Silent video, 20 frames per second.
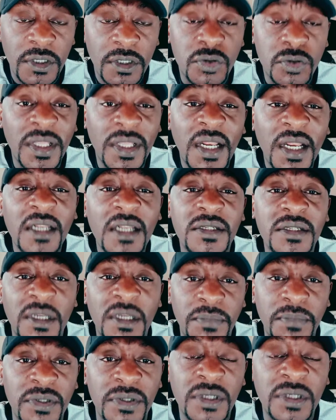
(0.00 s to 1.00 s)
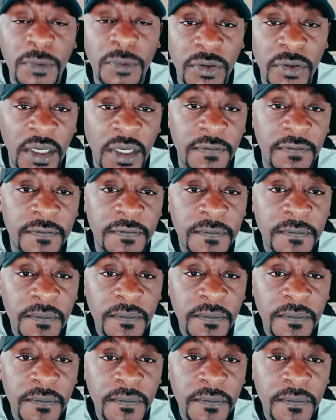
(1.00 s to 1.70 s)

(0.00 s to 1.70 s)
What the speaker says: So they're learning some things about life.